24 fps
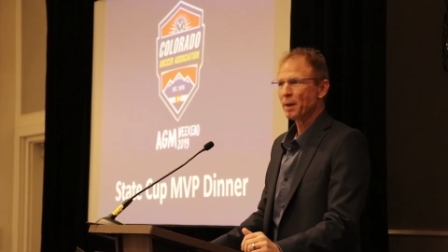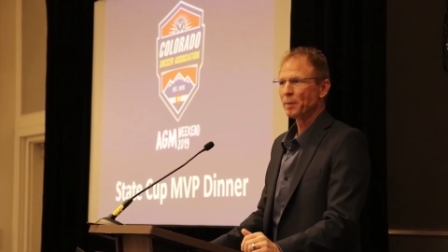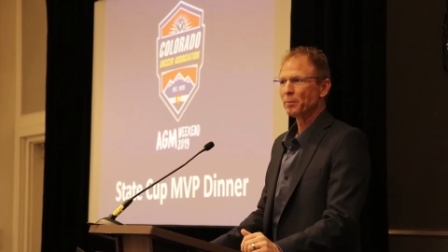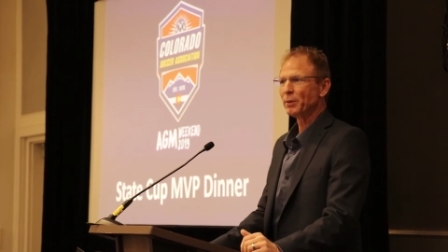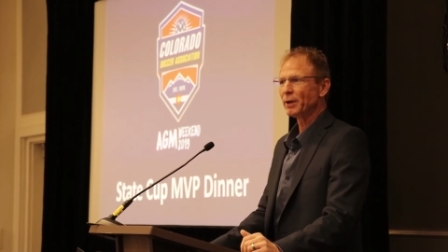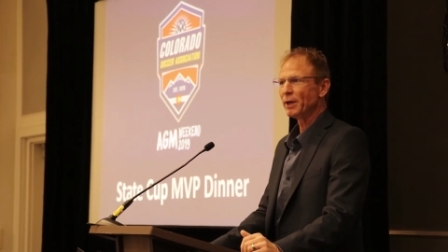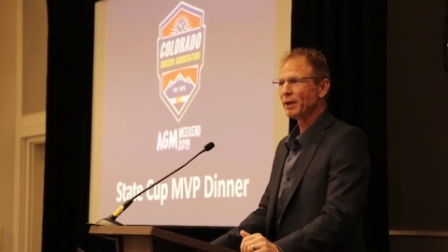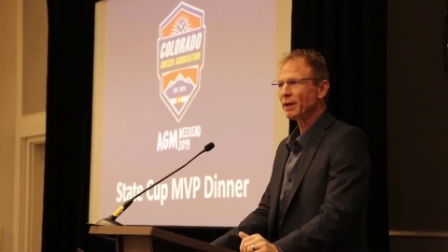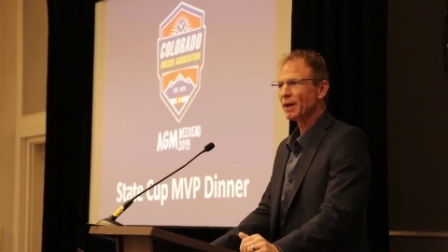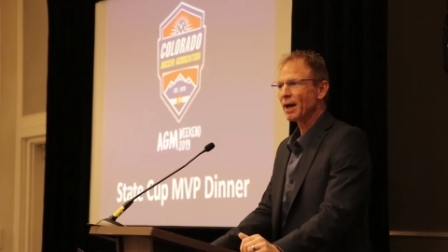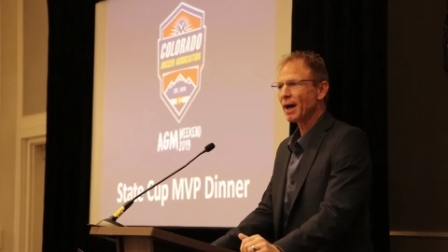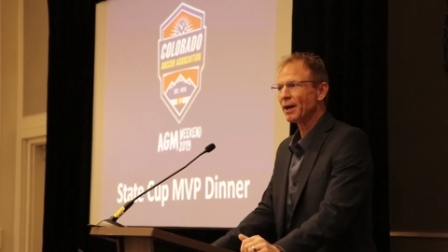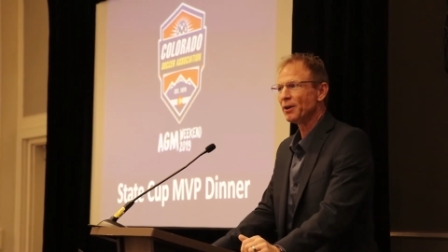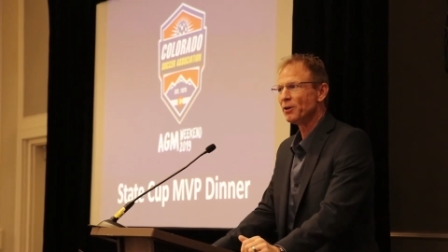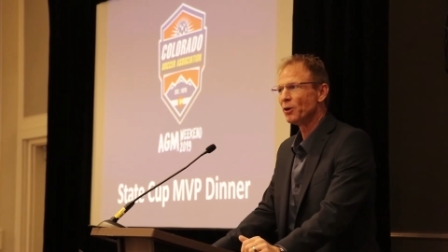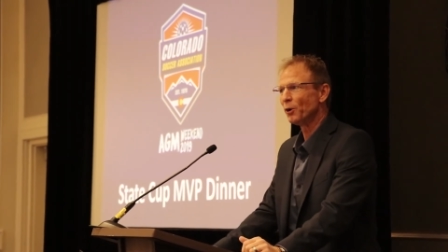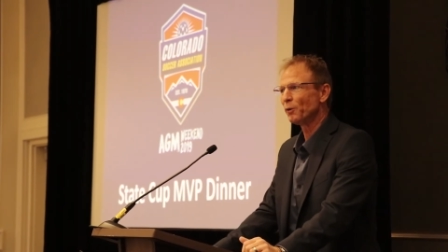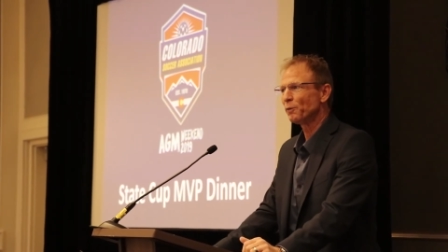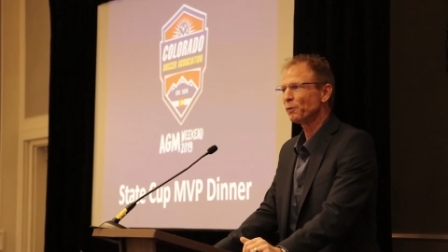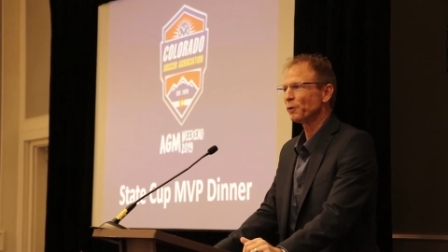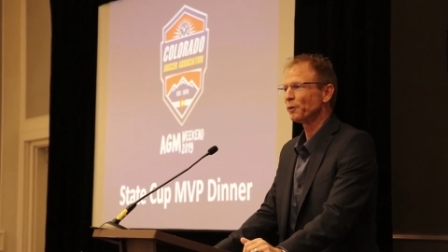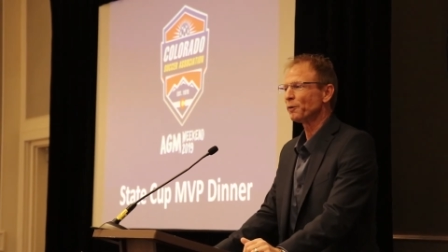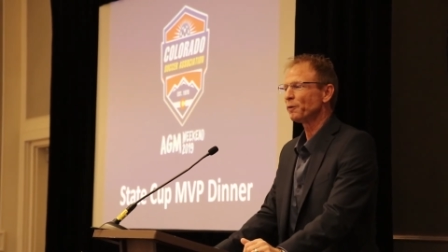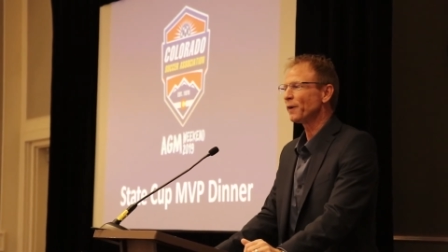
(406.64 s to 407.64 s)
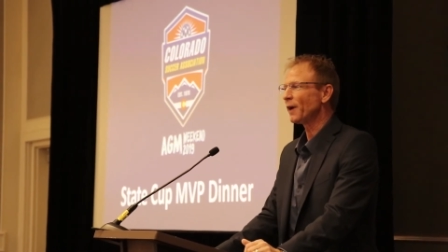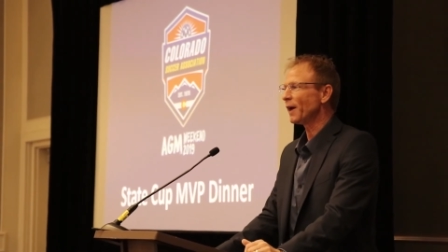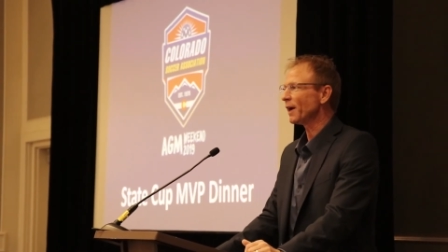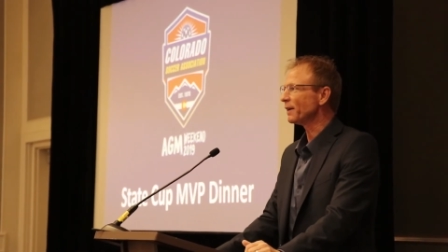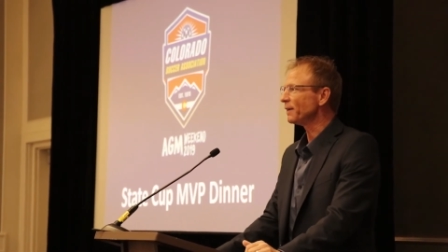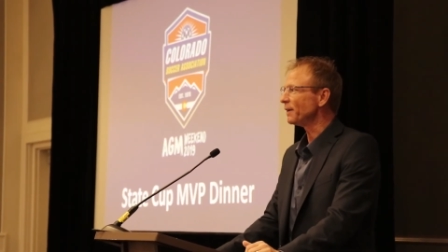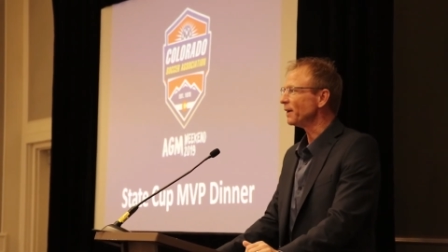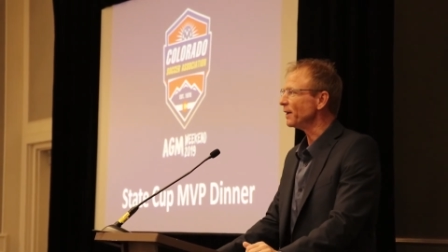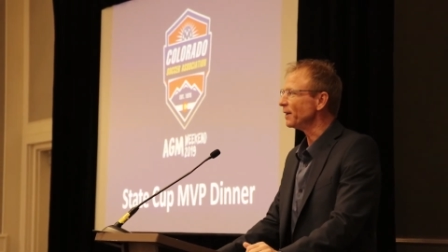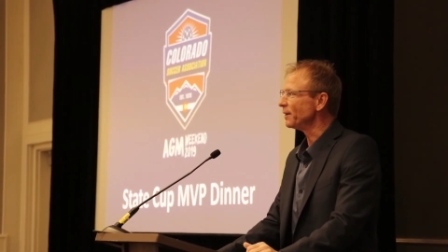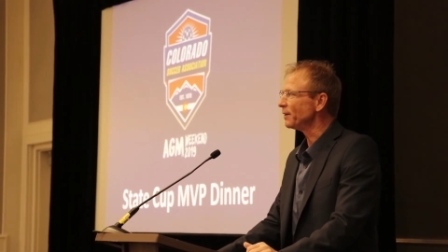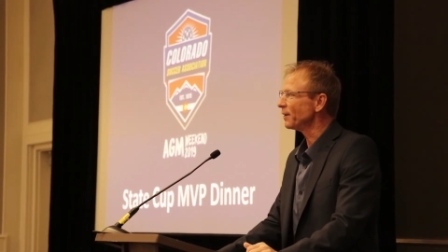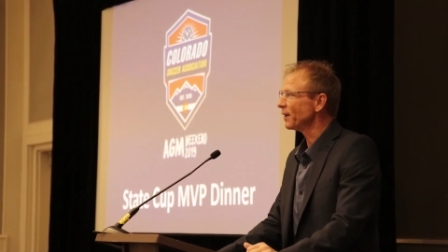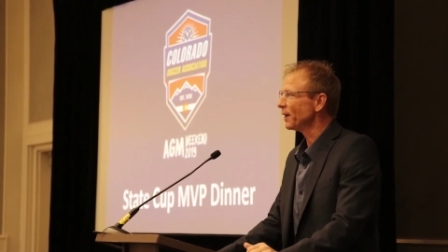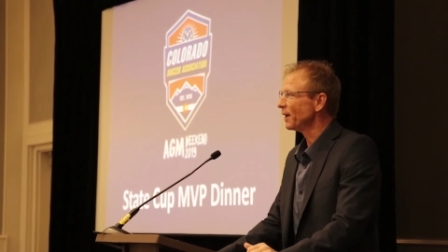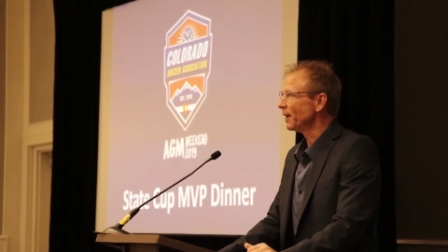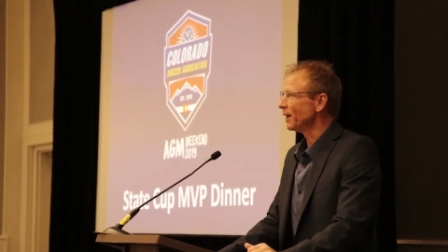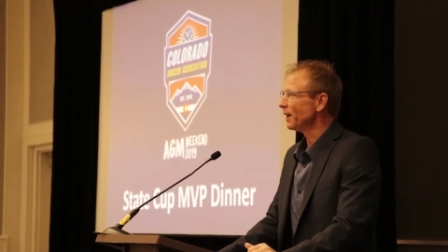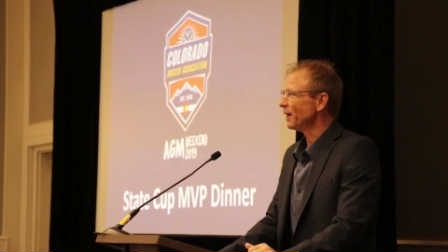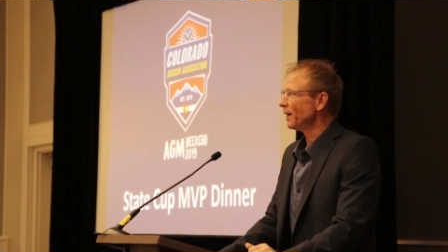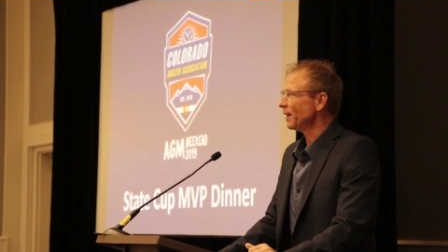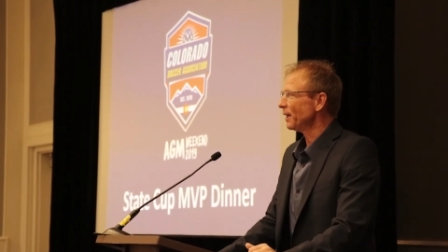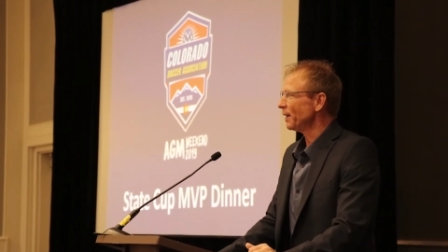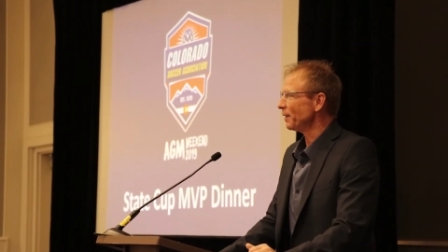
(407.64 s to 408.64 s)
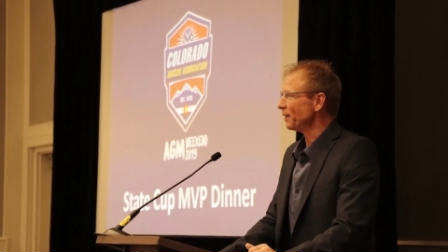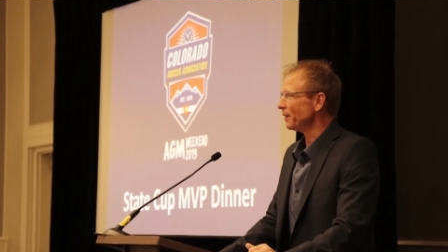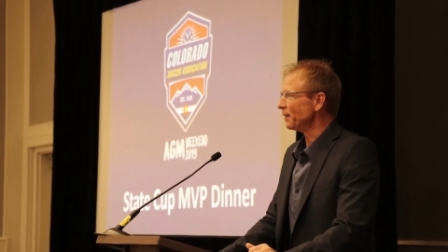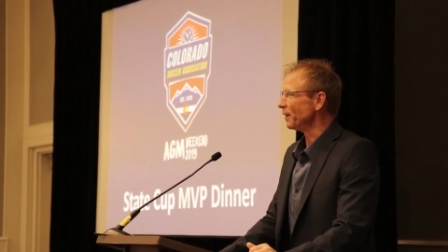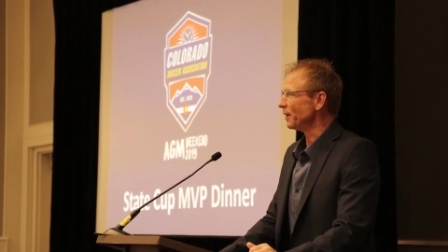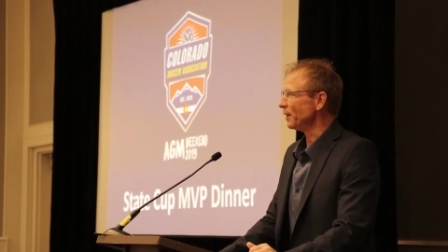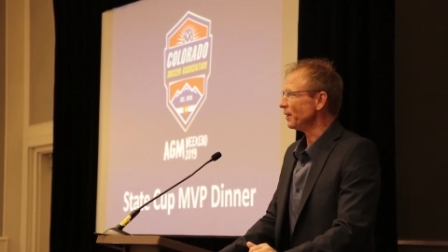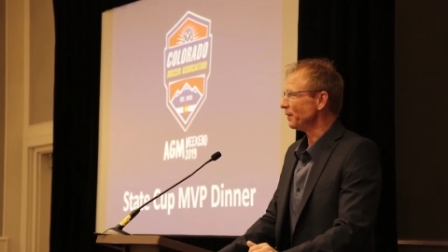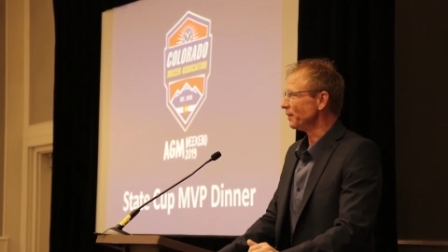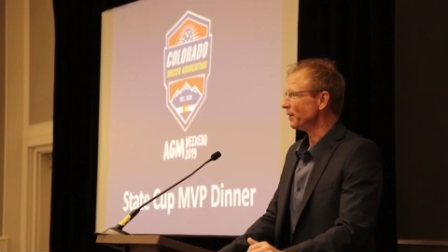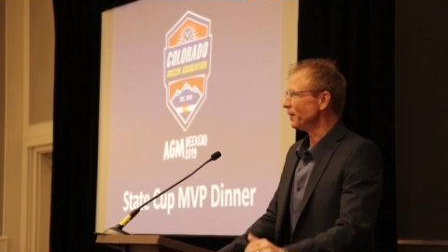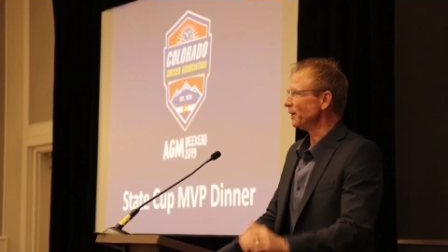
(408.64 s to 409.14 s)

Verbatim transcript: But I know for a fact that, that